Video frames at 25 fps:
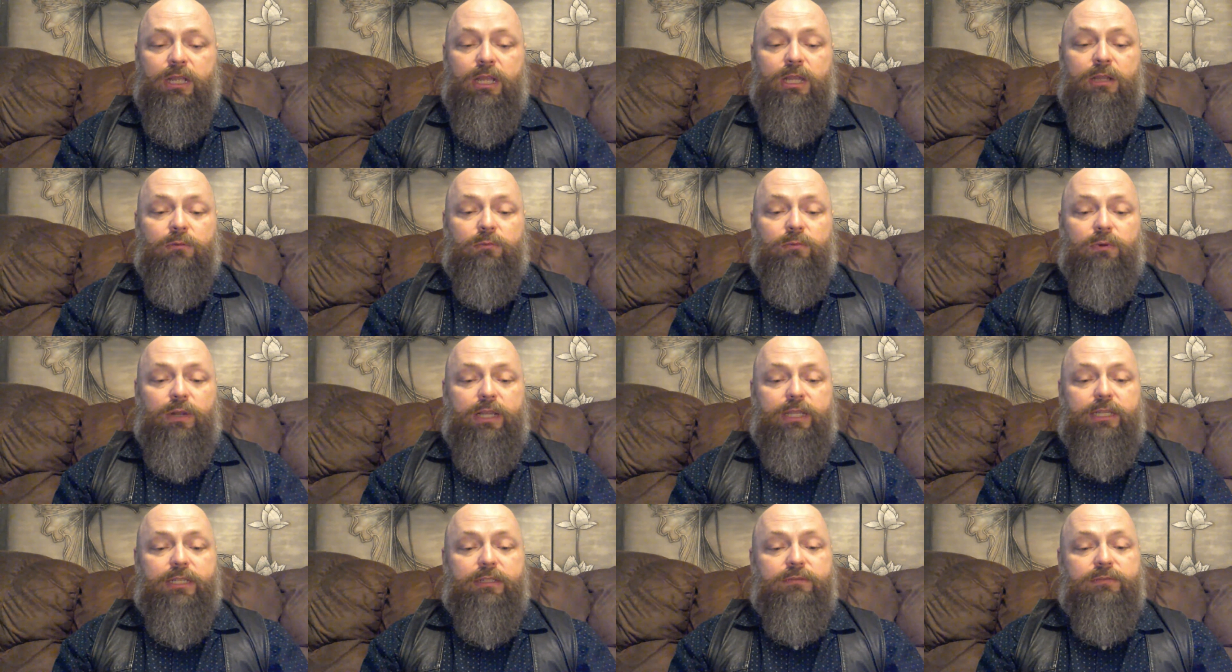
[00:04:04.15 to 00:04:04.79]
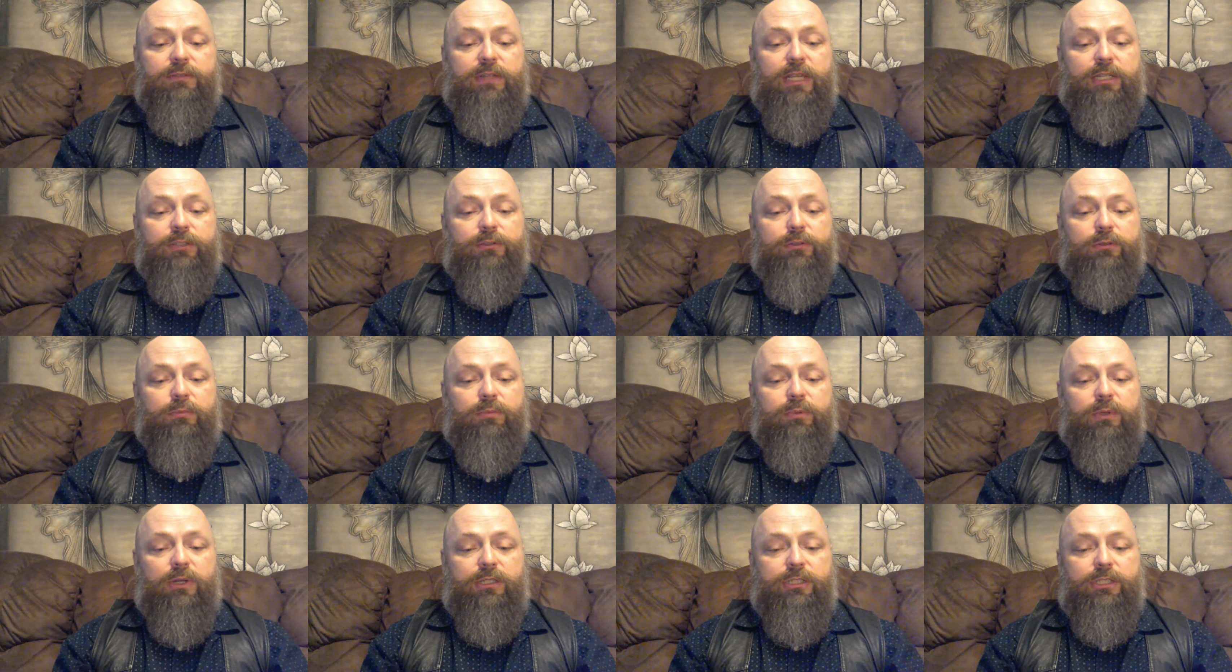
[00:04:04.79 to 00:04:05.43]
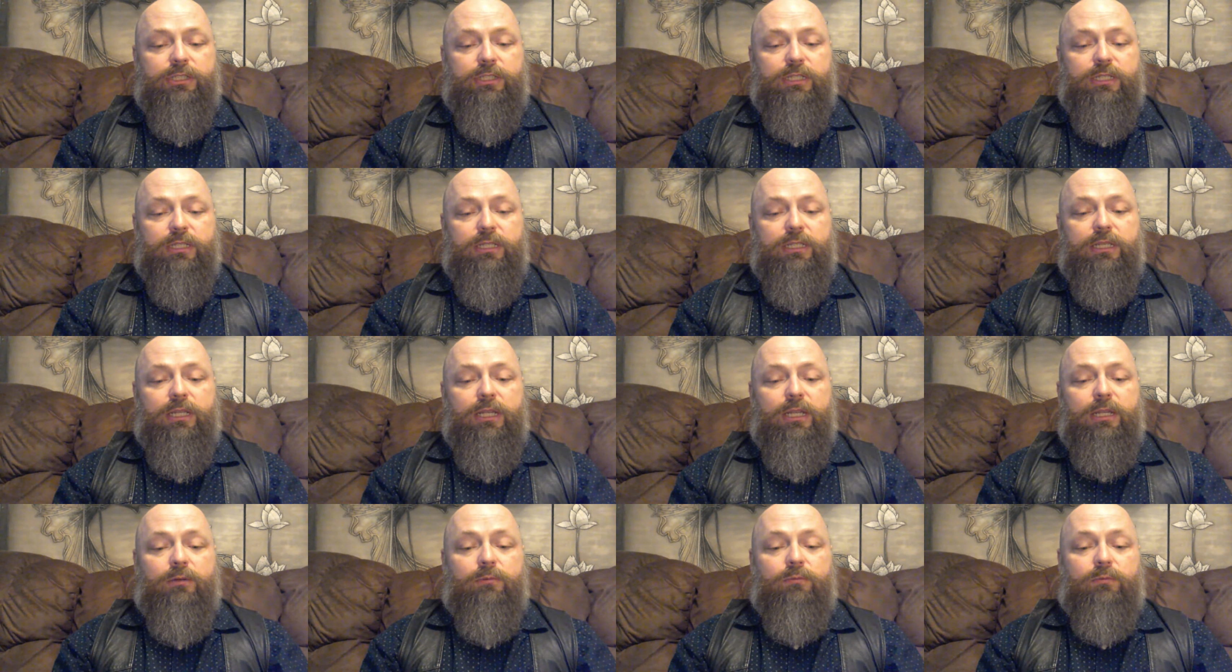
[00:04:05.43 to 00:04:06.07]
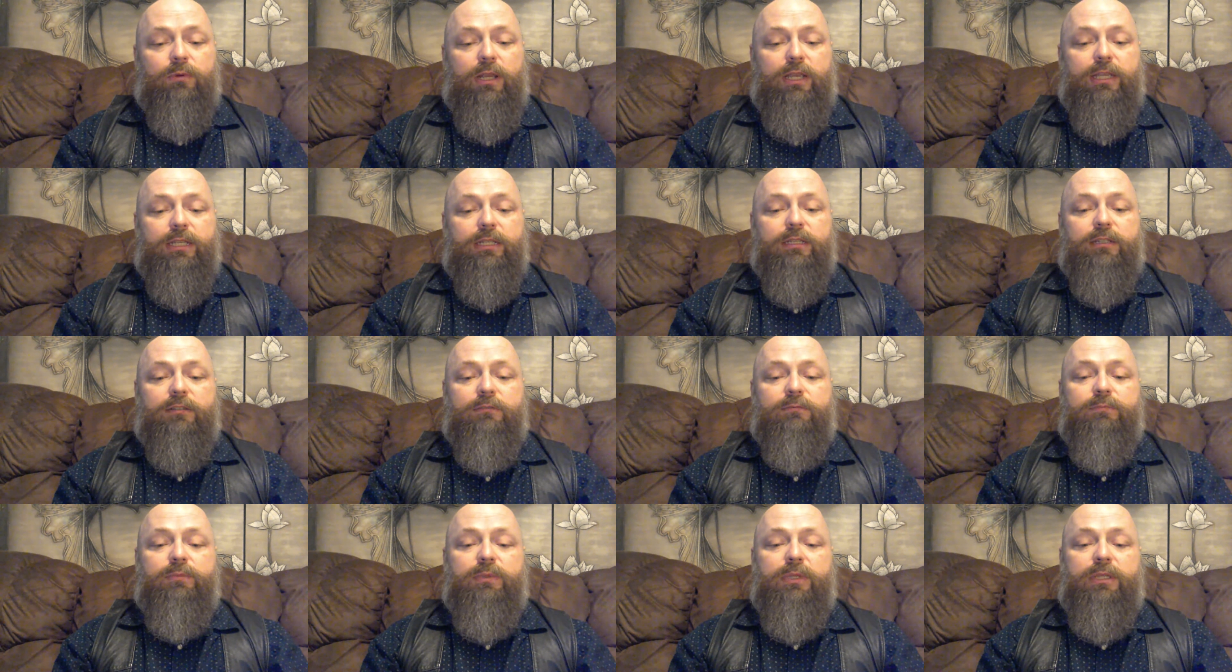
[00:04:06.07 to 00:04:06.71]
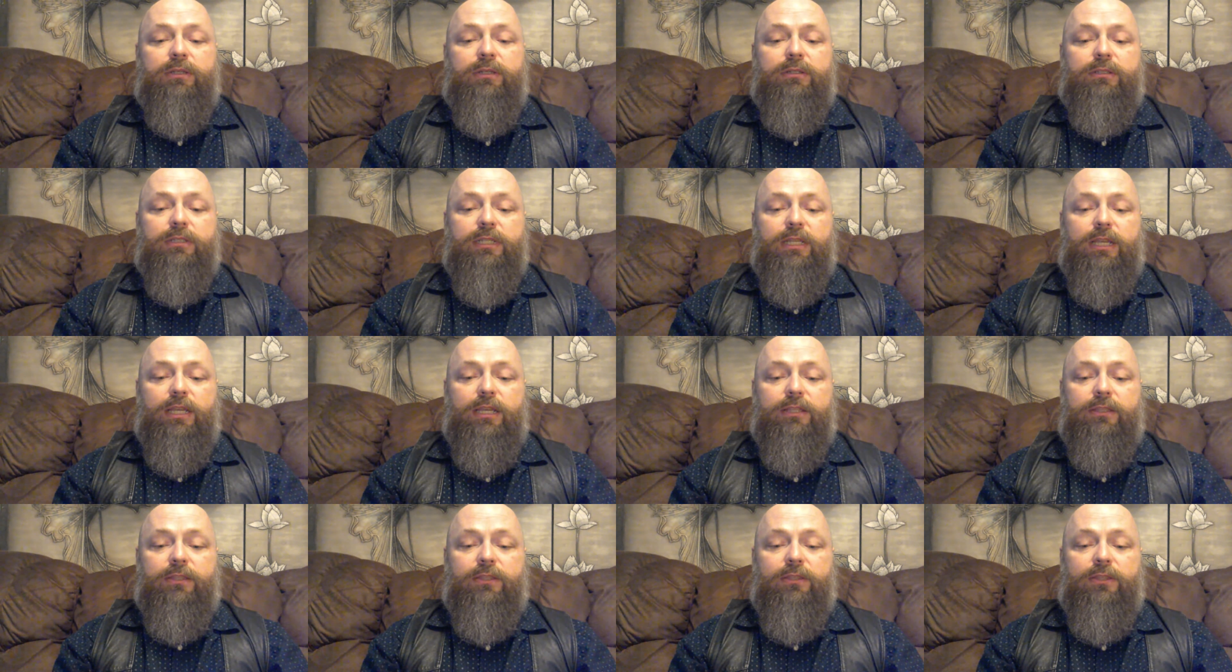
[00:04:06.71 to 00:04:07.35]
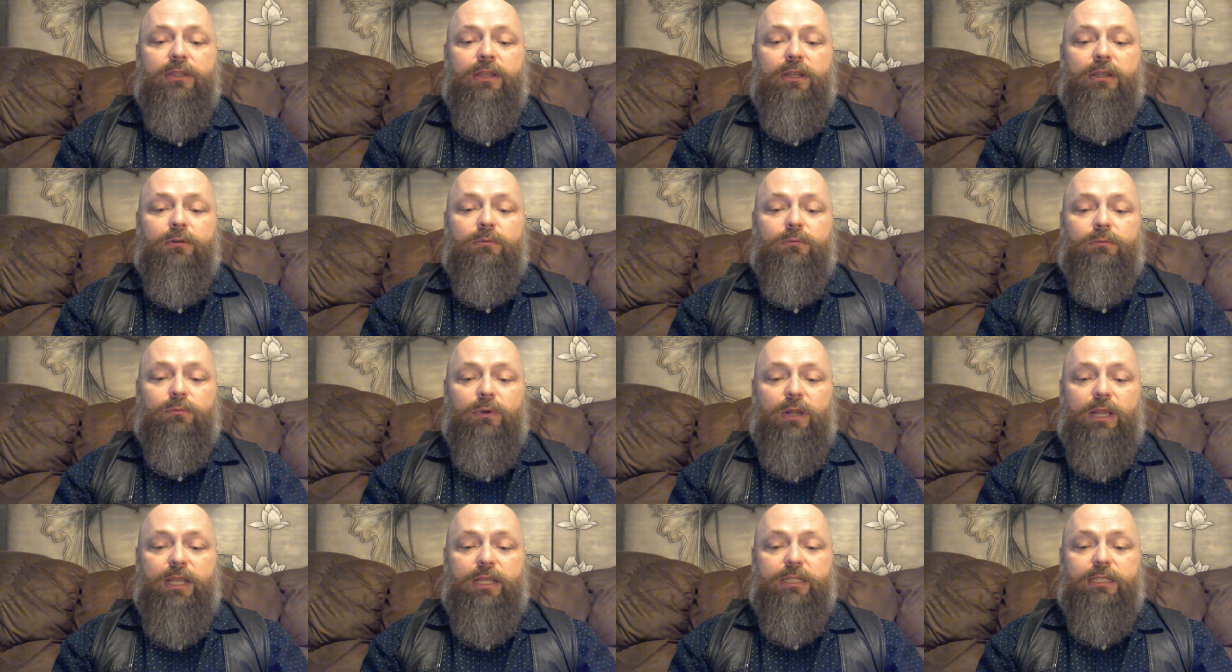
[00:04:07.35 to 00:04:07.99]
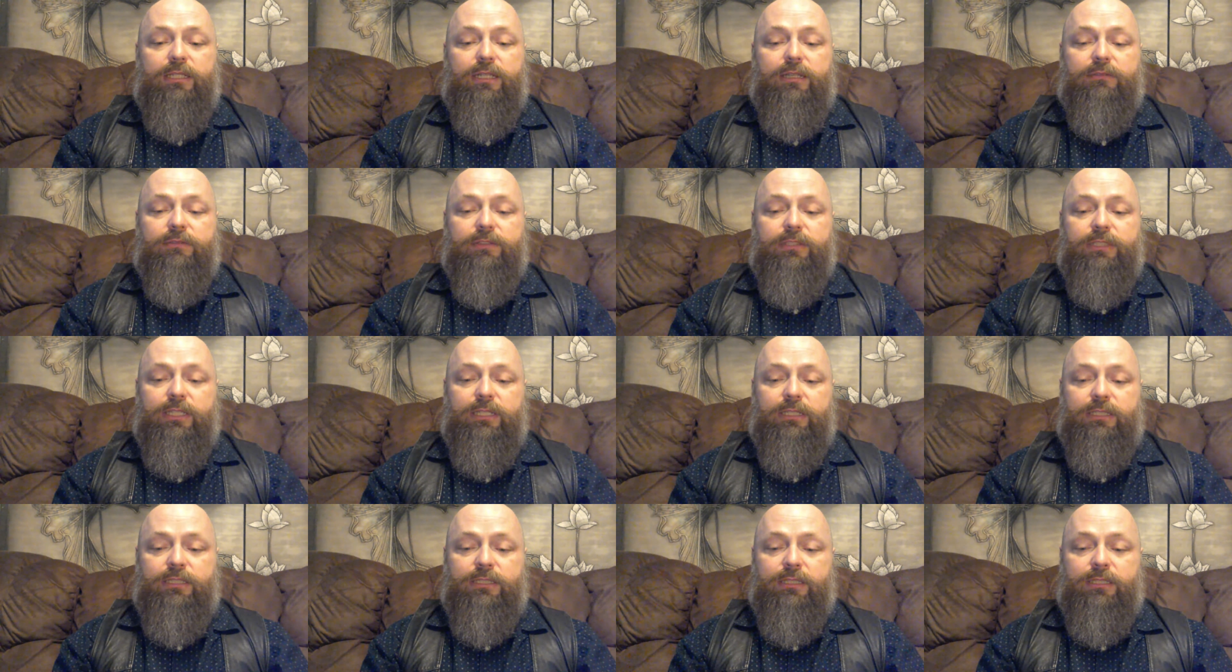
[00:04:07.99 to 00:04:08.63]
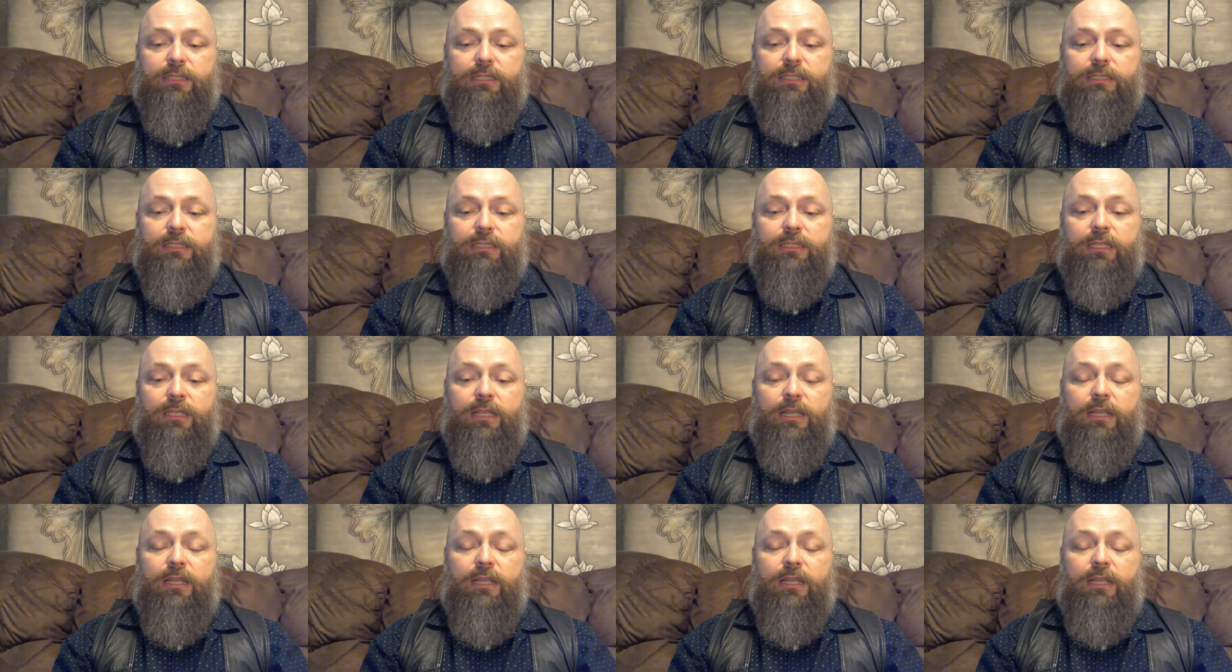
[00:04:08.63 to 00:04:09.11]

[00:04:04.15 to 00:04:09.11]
Right of natural progeny. Right of pure death. Right of sustenance.